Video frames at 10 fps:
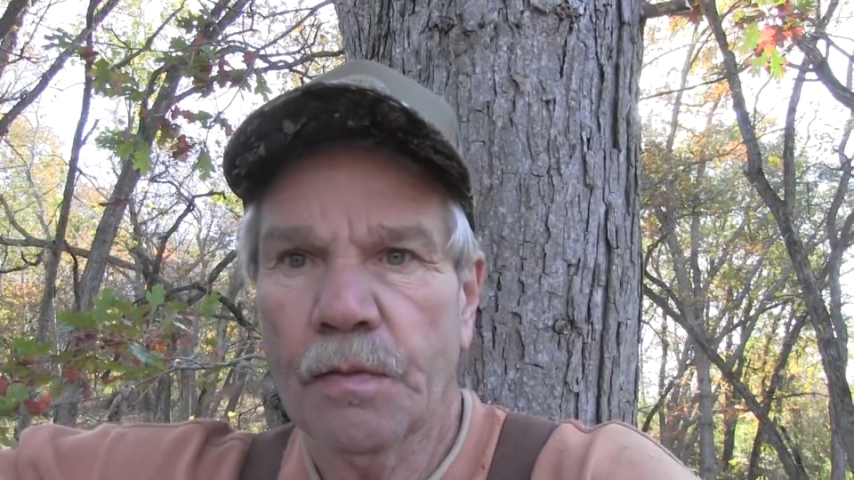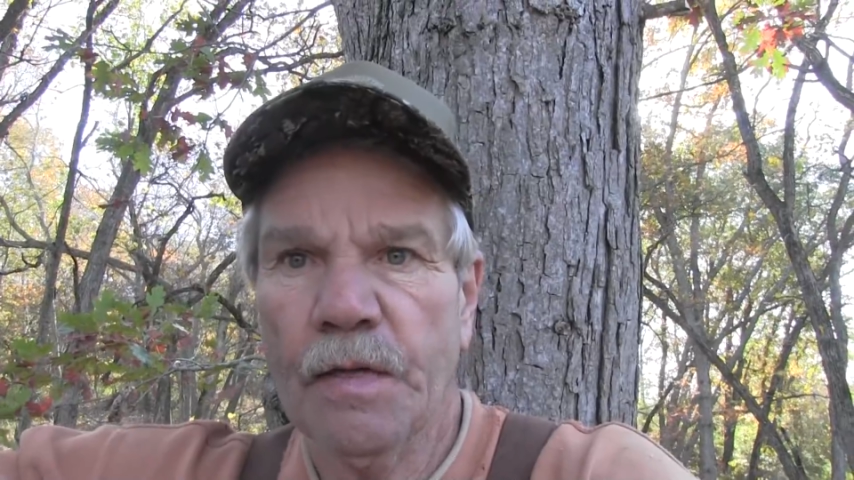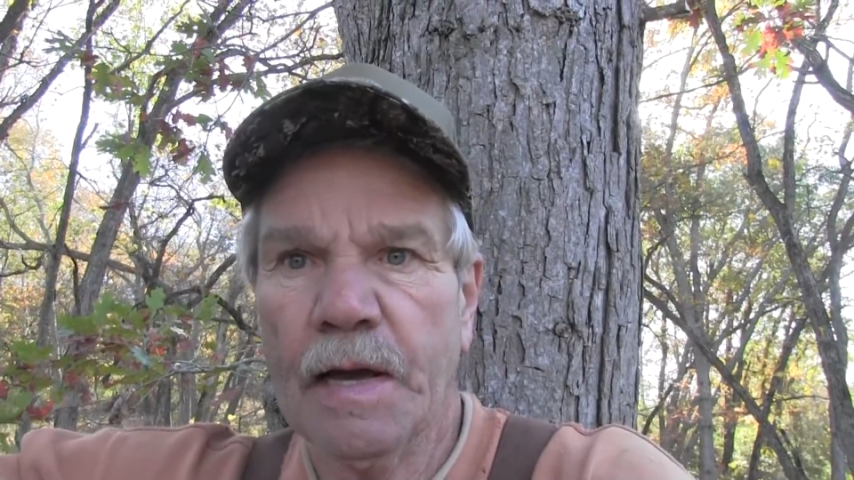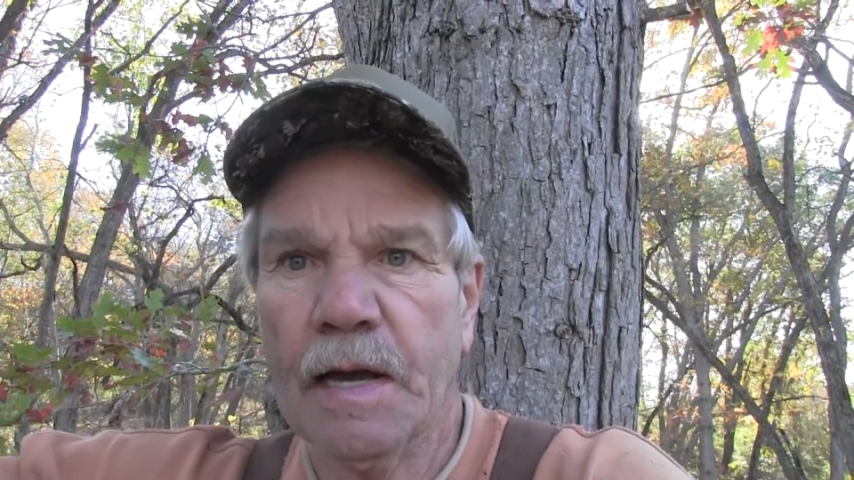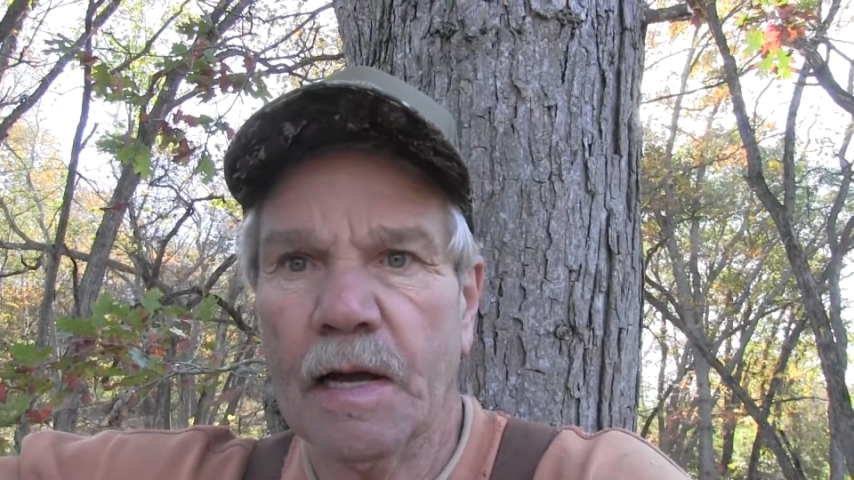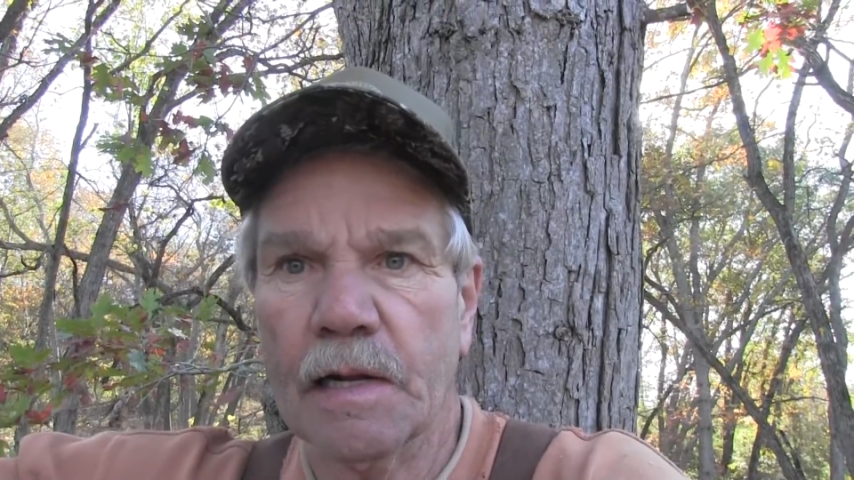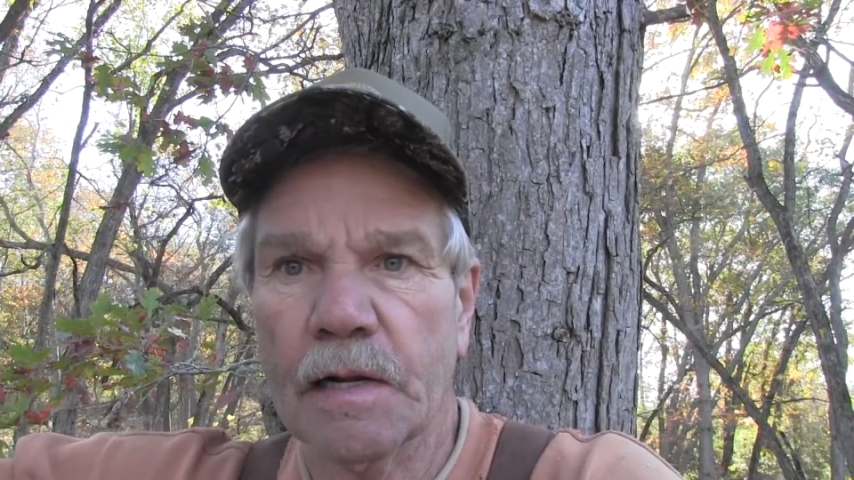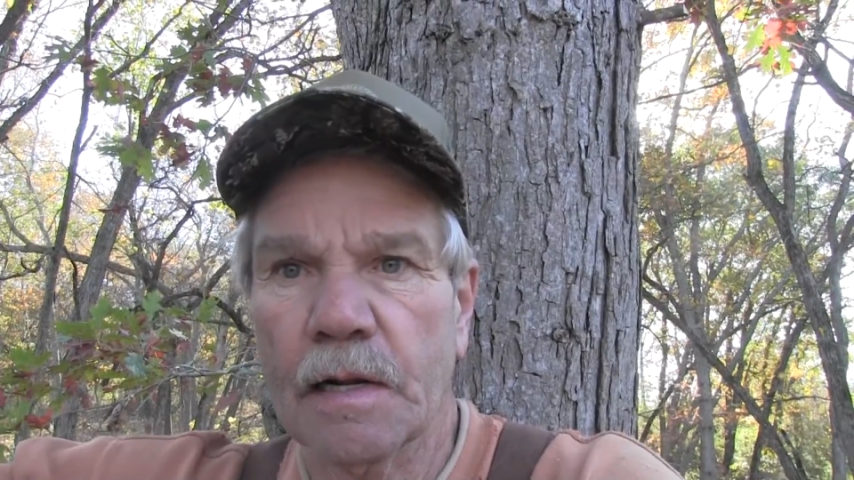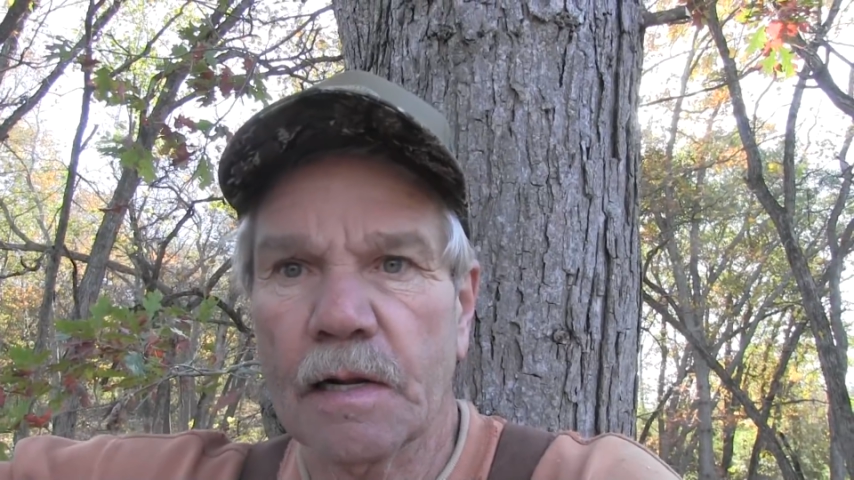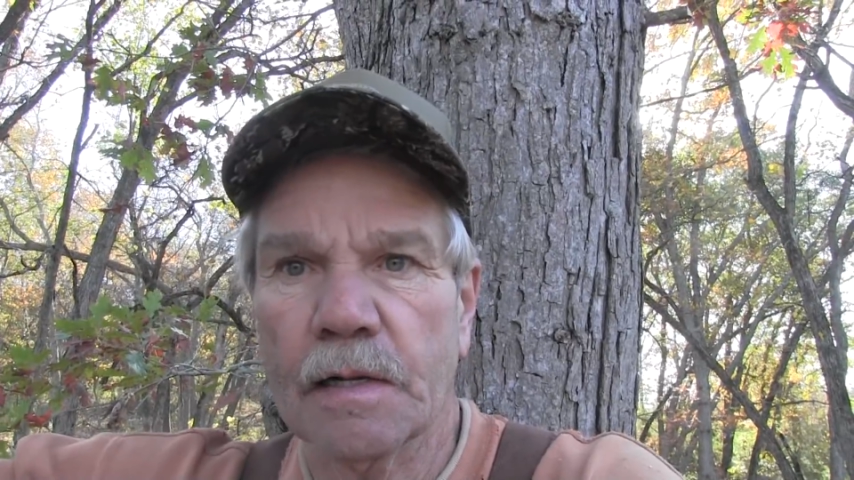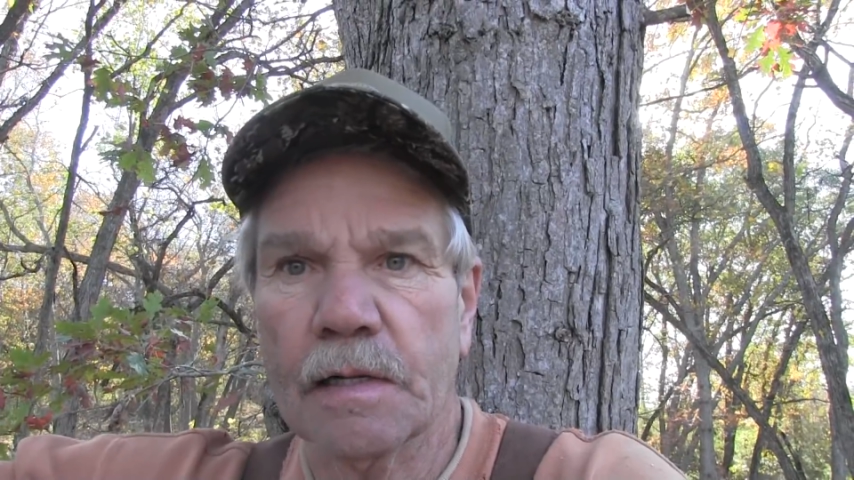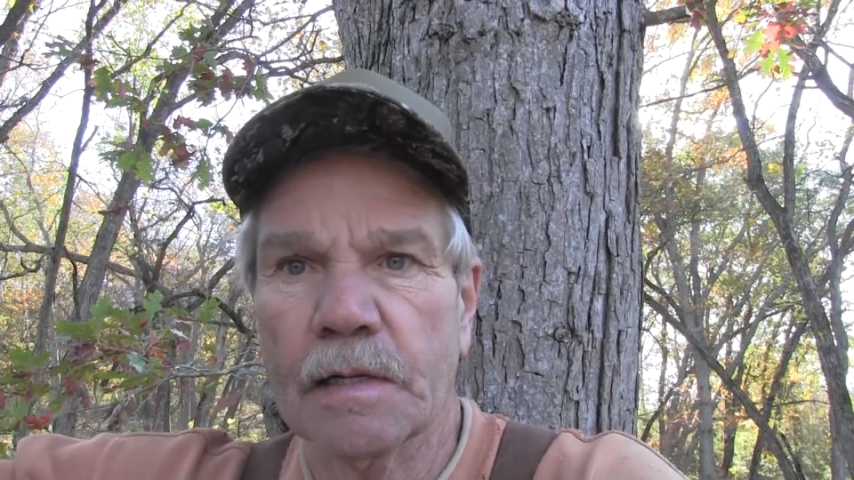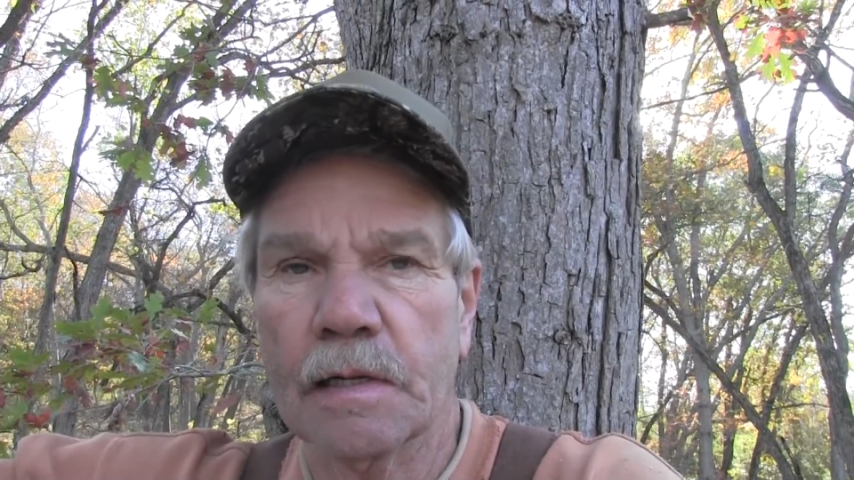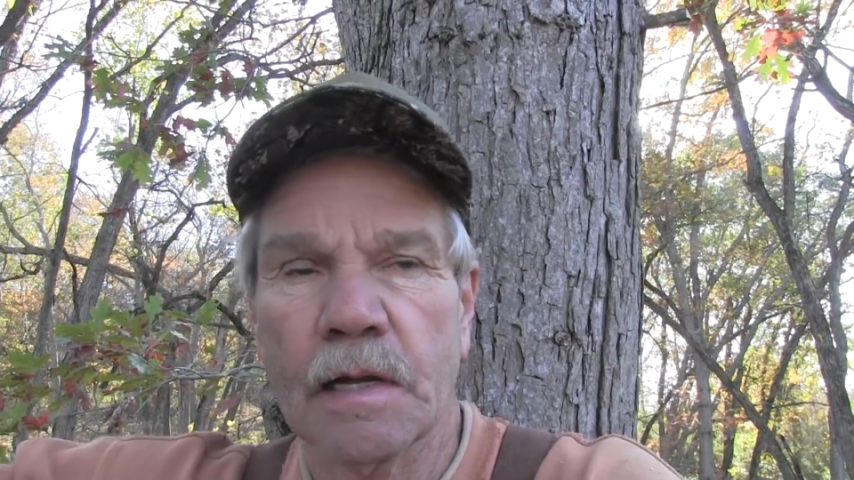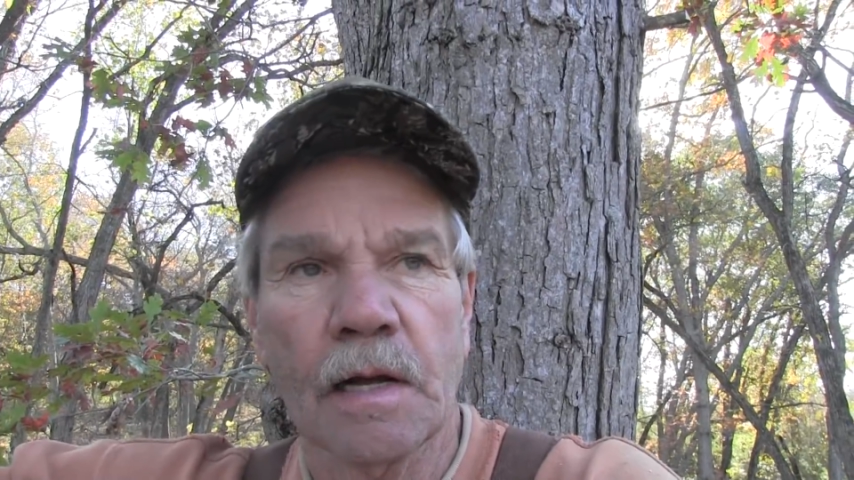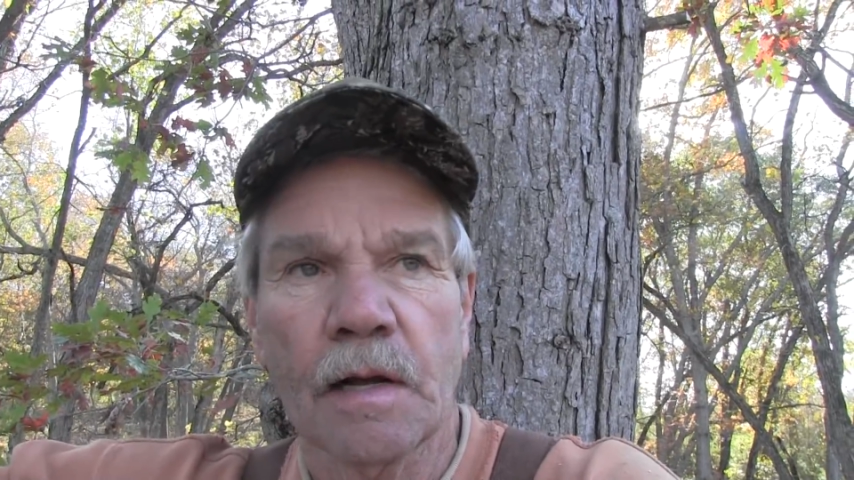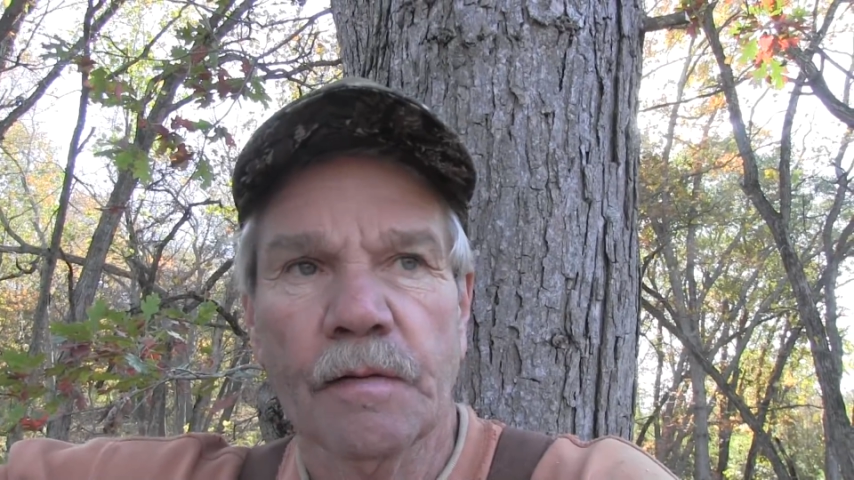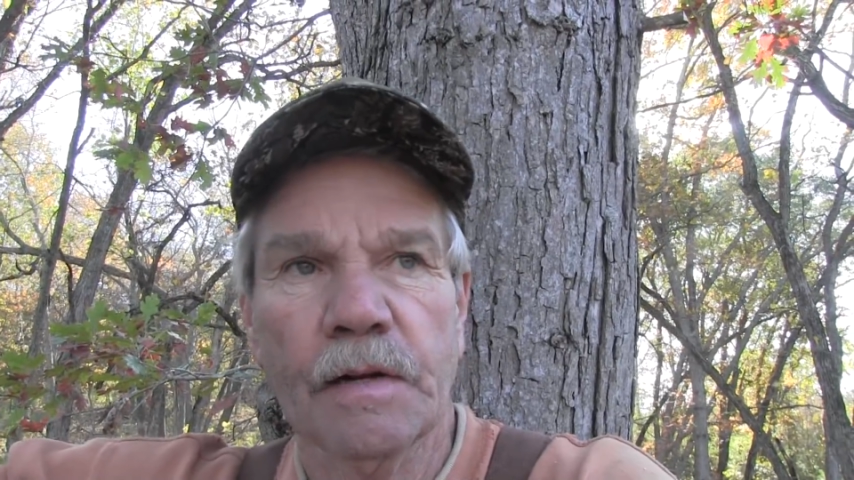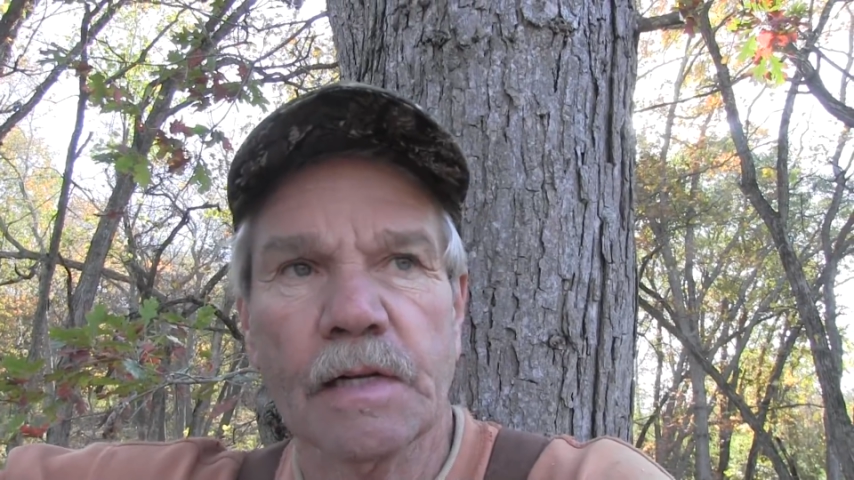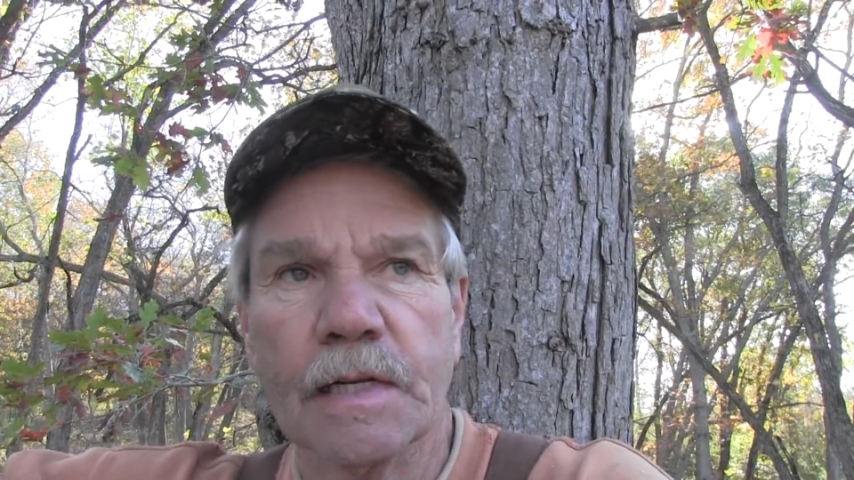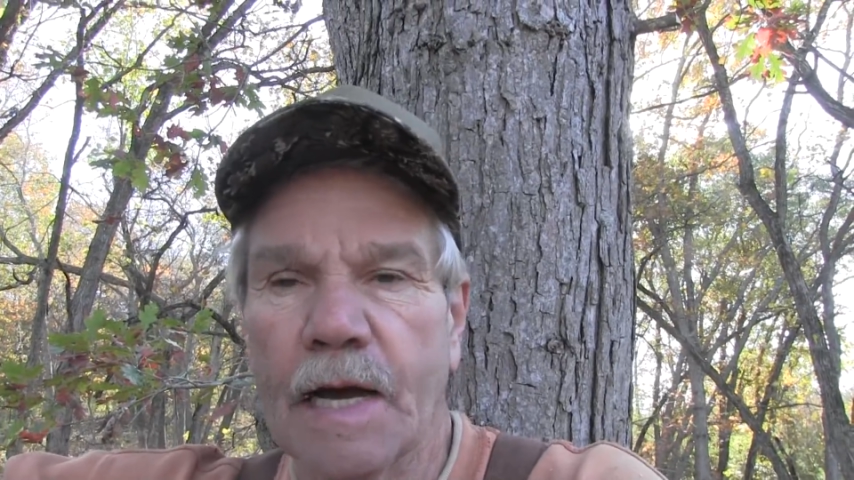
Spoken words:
they just